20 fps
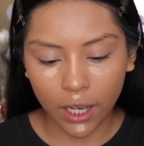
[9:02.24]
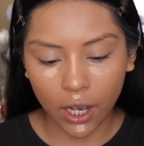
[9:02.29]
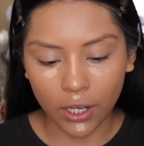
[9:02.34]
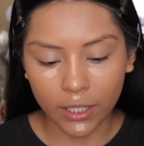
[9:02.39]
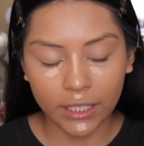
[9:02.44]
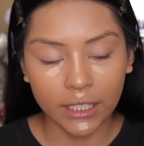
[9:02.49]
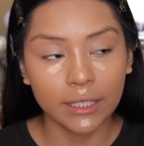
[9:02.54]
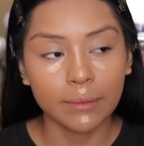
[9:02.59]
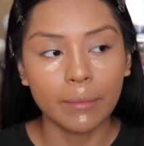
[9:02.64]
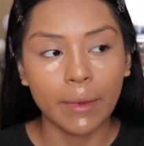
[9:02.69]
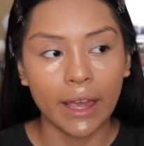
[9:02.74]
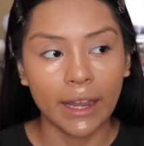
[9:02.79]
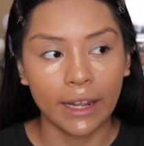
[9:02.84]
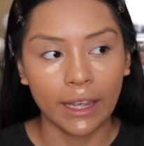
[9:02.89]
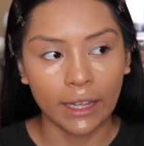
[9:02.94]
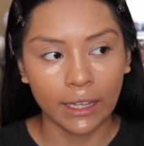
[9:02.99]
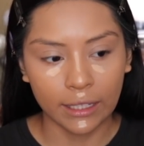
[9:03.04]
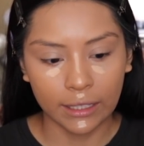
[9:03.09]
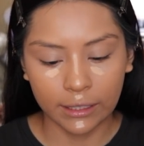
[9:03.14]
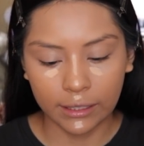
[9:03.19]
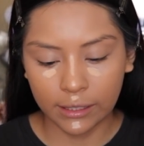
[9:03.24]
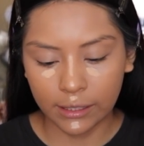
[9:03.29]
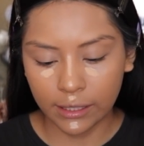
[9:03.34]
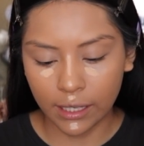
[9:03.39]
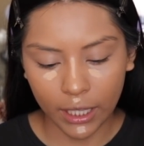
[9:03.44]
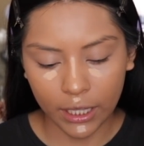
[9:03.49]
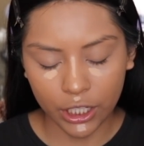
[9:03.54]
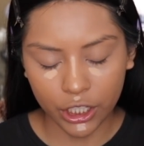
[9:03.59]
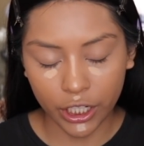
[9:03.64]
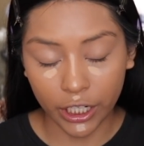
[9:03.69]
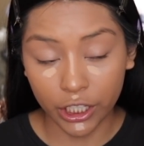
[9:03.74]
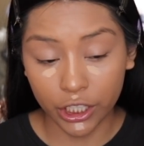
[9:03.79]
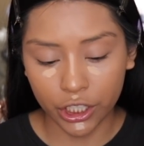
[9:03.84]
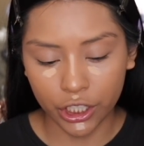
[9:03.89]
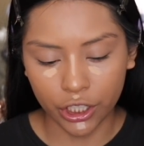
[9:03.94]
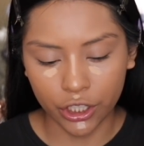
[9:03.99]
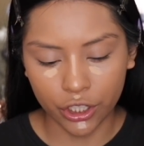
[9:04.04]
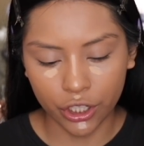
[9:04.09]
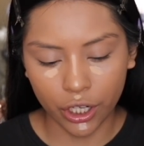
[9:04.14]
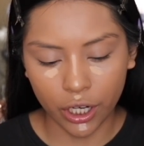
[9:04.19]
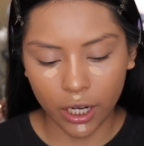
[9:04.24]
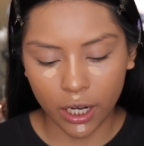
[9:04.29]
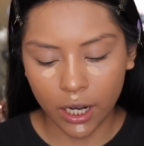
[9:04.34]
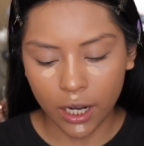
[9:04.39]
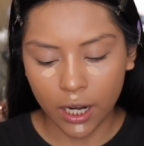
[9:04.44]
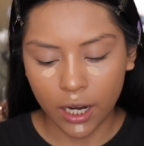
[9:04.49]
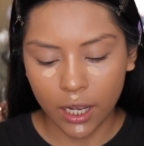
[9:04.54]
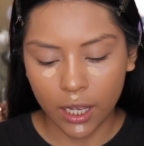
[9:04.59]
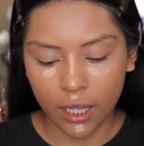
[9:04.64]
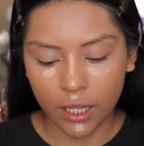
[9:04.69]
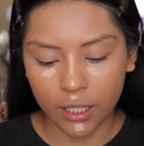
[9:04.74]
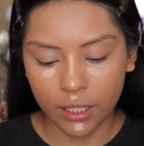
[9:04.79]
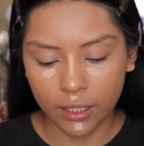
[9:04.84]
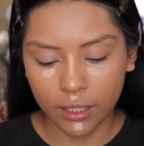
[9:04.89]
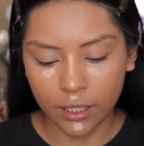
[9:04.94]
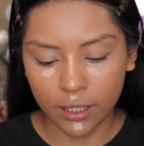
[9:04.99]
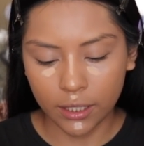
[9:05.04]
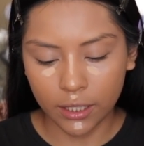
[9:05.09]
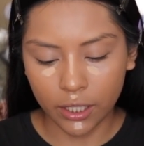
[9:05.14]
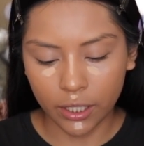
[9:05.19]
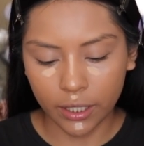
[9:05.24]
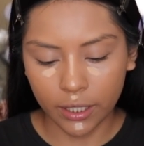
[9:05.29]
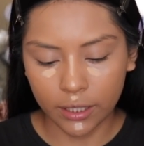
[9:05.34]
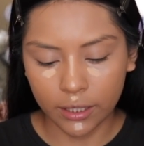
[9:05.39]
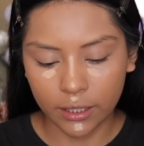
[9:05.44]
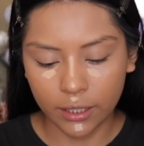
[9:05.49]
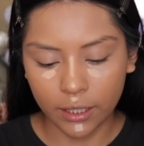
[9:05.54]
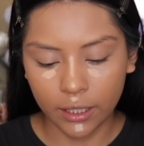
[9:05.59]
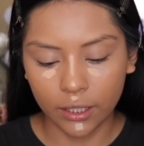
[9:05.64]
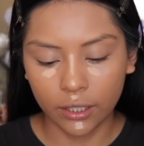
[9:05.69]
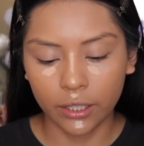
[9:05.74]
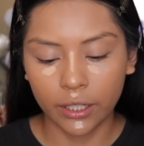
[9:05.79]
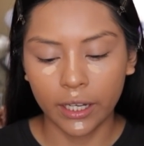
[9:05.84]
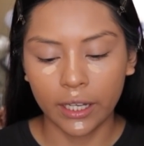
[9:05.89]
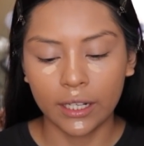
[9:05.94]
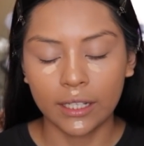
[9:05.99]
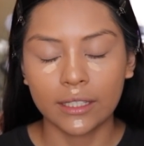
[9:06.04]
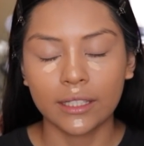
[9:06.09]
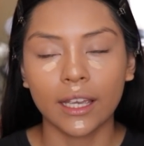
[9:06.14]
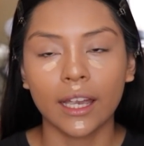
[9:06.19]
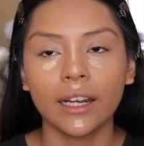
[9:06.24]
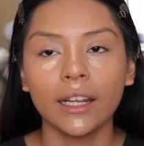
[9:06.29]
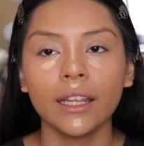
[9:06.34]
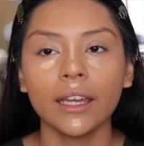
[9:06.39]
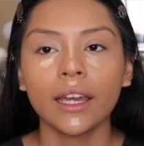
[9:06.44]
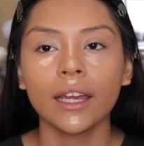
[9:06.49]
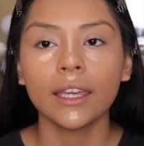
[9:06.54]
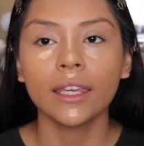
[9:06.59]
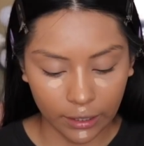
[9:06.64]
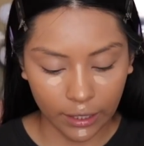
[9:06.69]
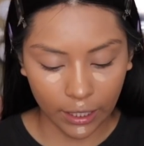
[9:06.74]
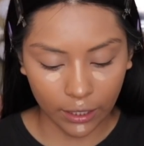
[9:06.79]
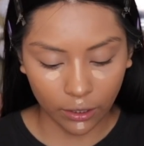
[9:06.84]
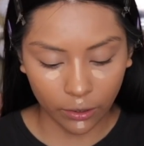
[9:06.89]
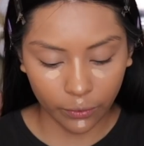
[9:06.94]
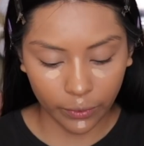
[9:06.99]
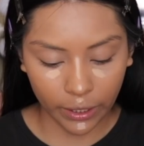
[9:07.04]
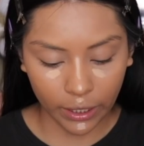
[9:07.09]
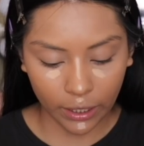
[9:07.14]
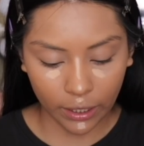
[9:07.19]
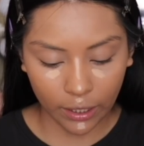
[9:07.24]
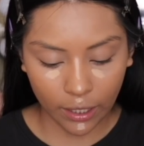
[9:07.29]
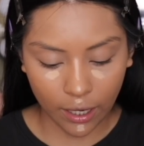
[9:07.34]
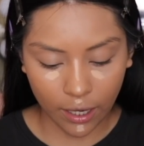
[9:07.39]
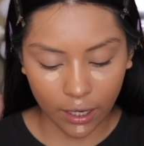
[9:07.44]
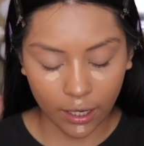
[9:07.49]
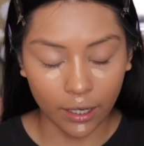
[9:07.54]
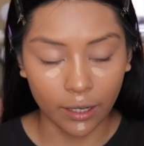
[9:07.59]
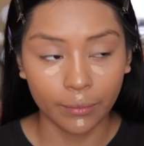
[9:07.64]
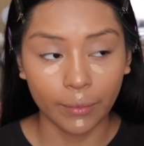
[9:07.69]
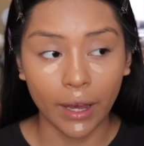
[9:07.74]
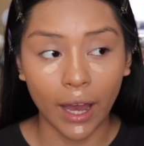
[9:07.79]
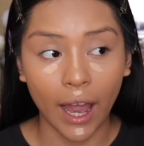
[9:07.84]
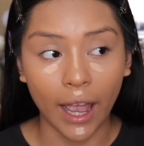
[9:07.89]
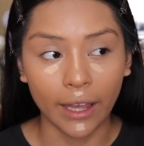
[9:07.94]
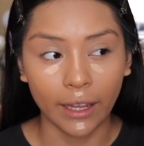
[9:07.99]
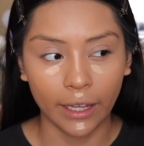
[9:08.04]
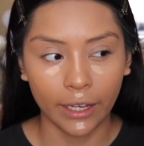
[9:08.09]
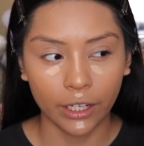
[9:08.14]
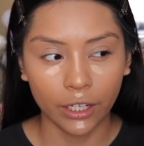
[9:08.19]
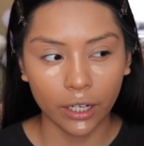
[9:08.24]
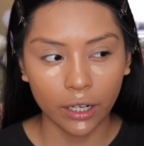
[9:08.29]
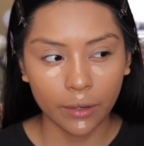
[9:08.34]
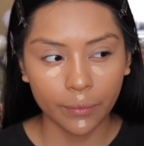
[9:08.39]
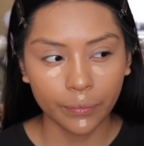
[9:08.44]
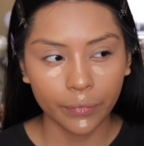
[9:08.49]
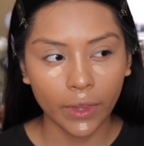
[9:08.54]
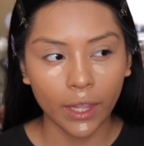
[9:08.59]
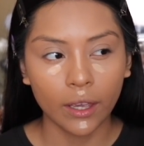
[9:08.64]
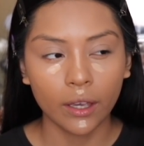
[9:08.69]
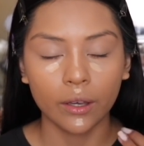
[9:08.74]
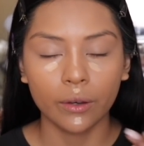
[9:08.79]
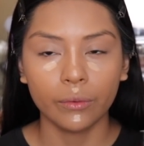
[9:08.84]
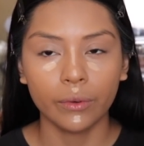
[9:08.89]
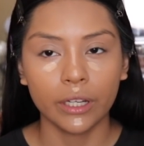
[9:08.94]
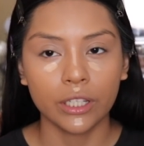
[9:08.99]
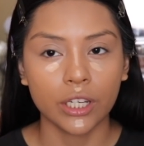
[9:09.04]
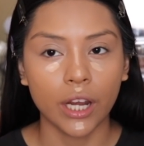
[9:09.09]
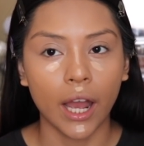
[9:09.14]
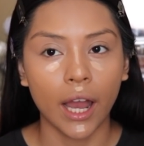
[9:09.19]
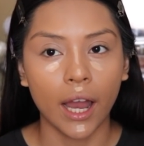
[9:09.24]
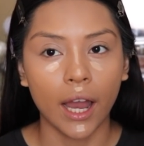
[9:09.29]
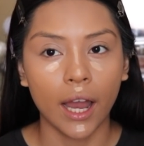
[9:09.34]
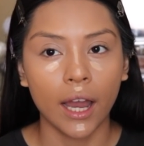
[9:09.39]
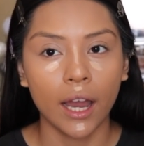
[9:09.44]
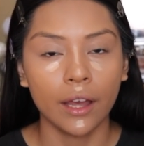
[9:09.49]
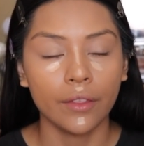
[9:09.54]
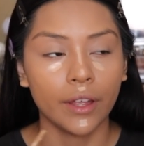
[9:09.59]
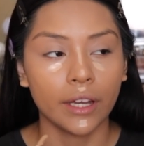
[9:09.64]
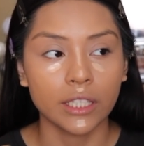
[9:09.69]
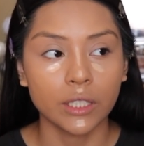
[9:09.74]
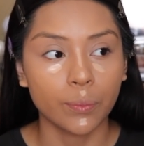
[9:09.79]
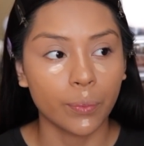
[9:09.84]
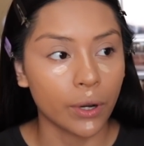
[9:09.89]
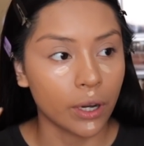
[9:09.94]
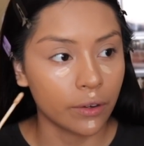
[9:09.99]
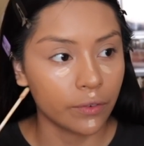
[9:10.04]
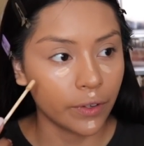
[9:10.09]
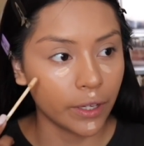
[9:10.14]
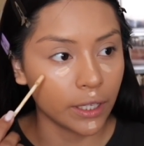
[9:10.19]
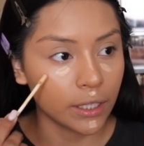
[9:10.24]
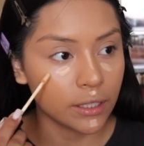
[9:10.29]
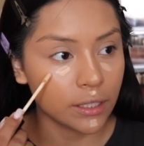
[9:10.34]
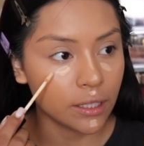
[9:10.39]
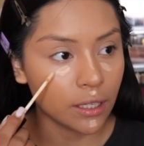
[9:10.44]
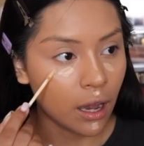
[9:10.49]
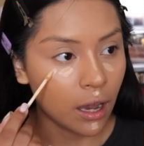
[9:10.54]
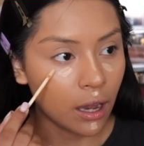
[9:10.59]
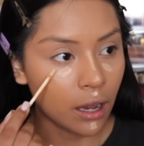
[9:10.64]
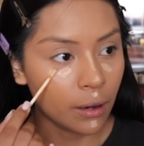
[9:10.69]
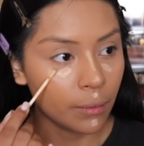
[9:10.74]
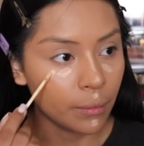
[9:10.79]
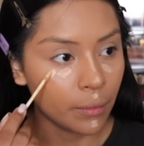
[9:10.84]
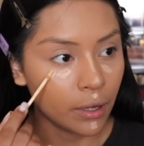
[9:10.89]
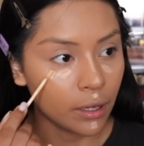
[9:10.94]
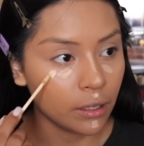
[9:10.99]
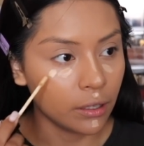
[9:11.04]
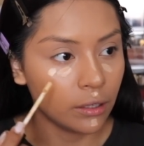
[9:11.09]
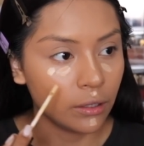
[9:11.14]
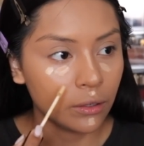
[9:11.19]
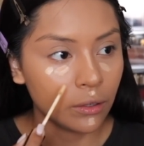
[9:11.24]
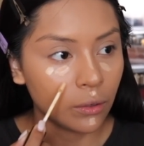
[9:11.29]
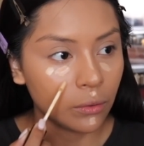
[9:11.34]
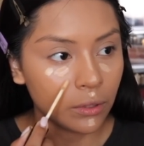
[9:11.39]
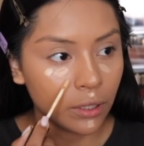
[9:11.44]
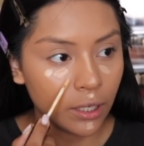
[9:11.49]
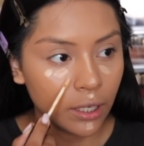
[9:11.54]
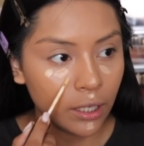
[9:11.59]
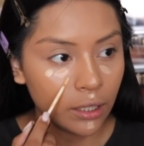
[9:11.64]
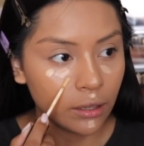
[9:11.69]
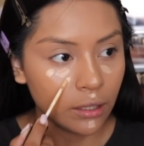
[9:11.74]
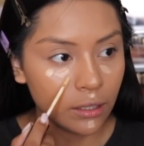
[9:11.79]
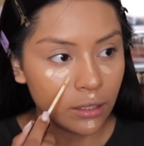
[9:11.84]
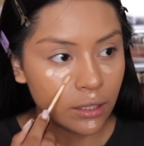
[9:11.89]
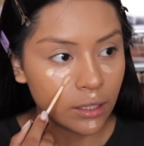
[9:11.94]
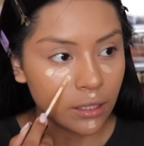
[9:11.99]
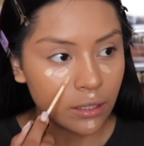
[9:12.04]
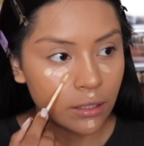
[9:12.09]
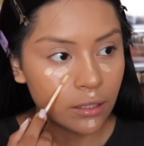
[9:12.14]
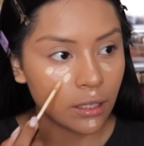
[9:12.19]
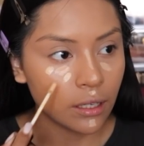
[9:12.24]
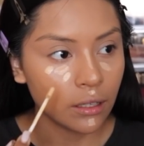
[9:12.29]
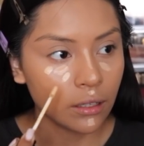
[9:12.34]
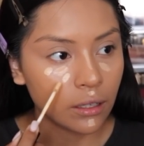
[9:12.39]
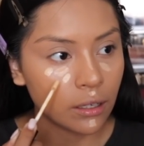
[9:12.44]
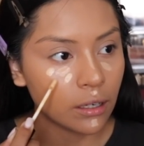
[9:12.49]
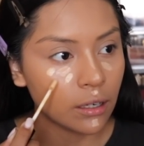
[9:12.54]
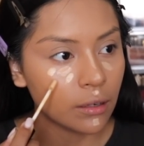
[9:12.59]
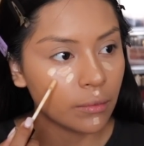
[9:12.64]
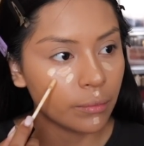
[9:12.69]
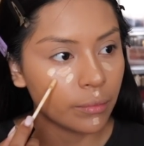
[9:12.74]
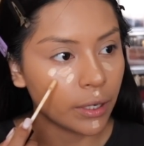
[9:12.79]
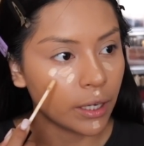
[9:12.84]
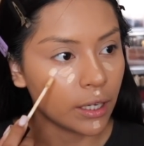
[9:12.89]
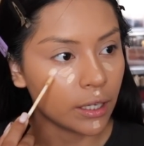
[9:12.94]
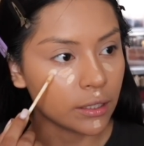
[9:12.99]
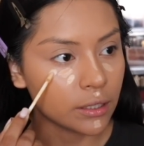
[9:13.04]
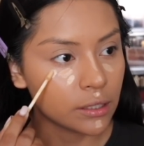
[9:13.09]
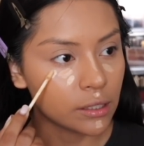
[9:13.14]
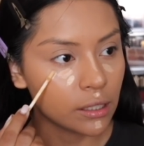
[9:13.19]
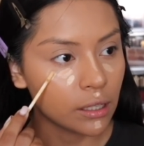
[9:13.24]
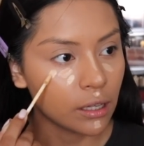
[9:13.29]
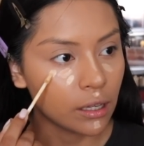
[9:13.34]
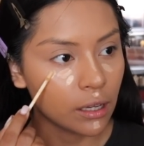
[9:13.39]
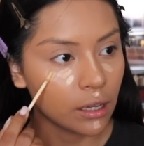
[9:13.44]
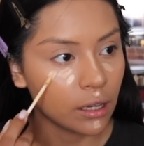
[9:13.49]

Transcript: Cosmetics in the shade Ginger. This is their concealer, and it's kind of like a yellowy highlighter, which that's perfect. You don't need this concealer, but